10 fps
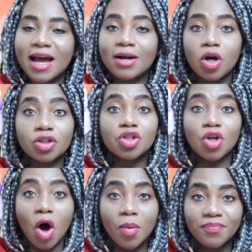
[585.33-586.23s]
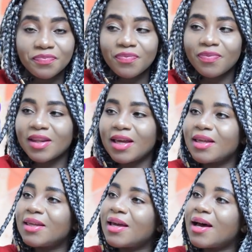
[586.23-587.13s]
I got some,
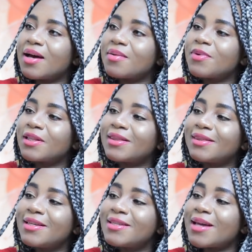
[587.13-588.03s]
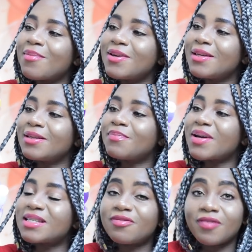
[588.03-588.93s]
yeah, but this, I mean,
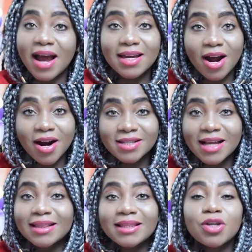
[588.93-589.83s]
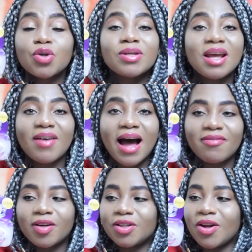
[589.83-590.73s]
pacifiers, I think you never
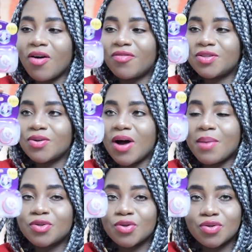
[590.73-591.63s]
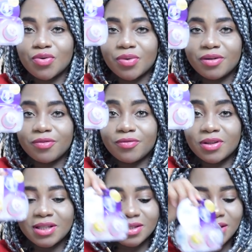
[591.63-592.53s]
have enough. So I'm so, so grateful for
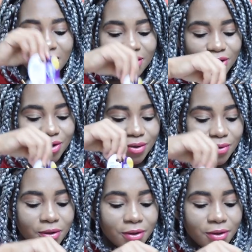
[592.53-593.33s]
this. Thank you.